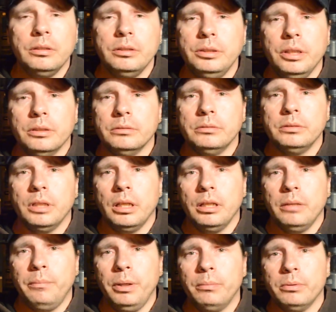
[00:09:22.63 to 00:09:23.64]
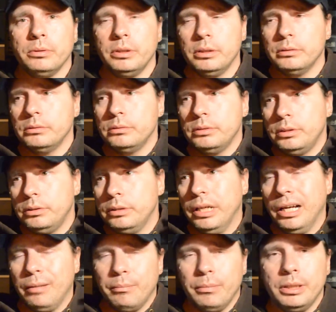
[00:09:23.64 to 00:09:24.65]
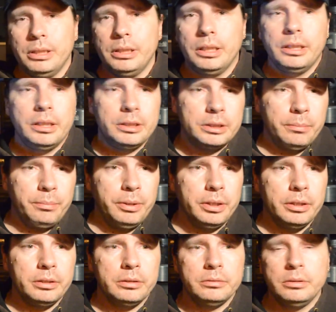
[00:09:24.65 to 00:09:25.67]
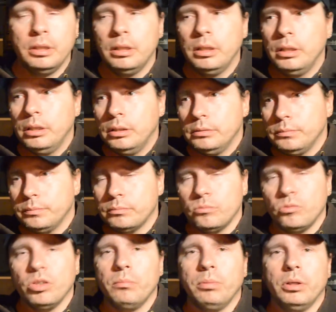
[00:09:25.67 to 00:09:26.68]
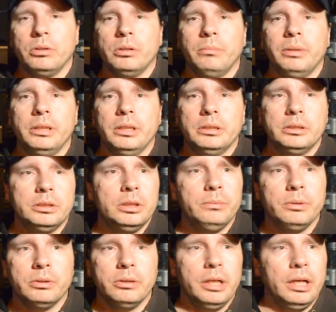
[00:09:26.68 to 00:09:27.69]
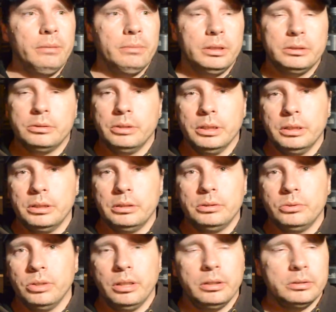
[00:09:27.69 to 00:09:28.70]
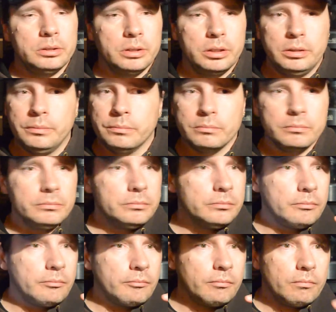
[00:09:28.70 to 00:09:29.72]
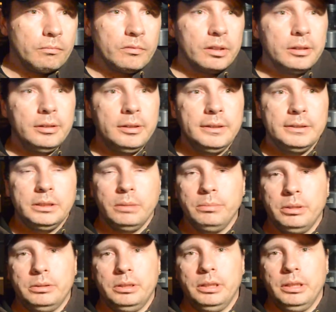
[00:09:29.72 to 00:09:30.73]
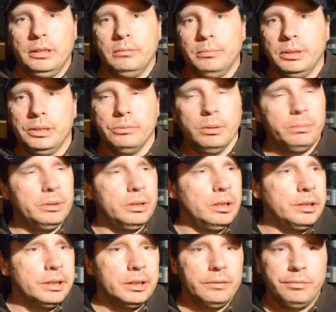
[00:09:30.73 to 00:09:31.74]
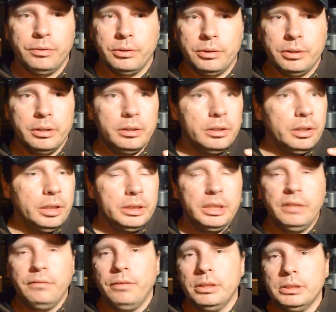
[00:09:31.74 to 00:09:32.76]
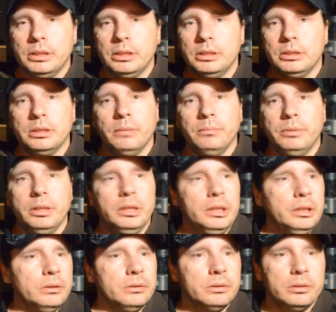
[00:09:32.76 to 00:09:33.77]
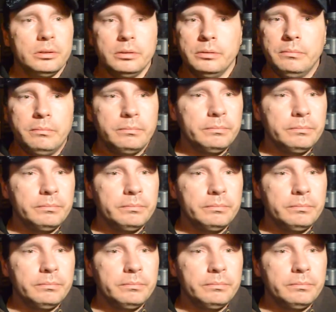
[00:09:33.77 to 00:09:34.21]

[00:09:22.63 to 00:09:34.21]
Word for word: no, not a lot of people you know who have money that disappeared, blow their money on stupid crap like drinking and drugs, and sometimes they get money ripped off, or they invest into something, or